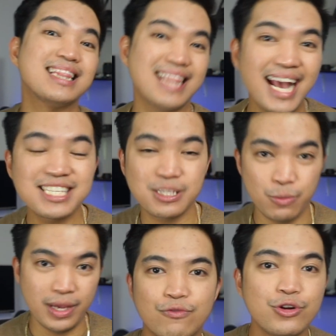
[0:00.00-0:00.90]
next
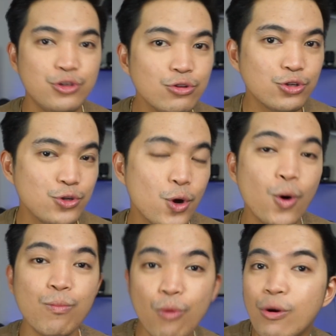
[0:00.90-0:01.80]
week for you to know
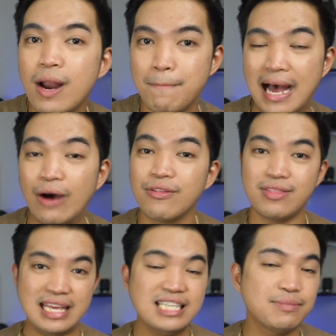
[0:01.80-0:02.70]
more about
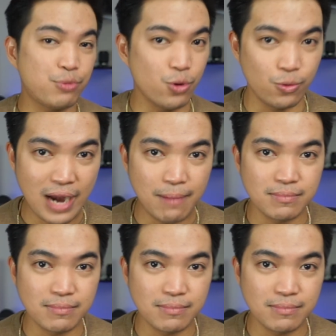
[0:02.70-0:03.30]
these programs.